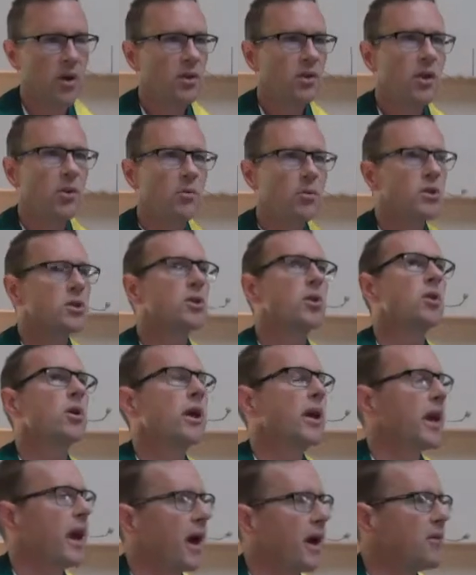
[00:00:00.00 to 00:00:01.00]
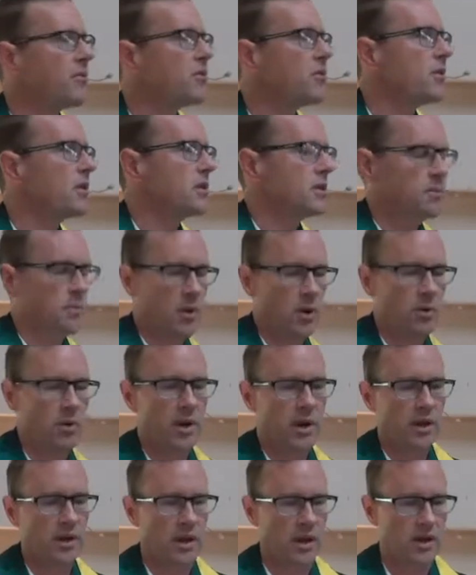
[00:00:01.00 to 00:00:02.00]
that was looking after its
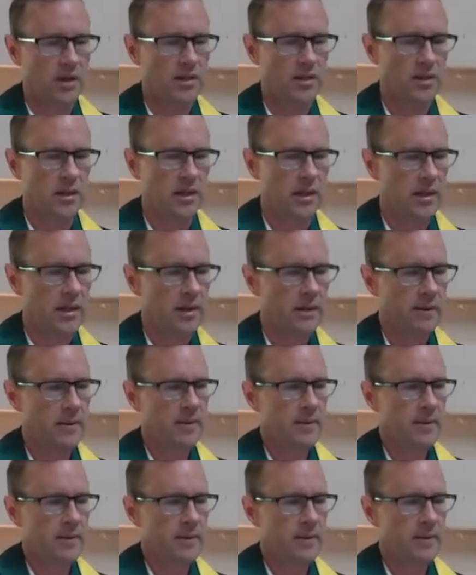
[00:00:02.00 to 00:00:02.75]
building nicely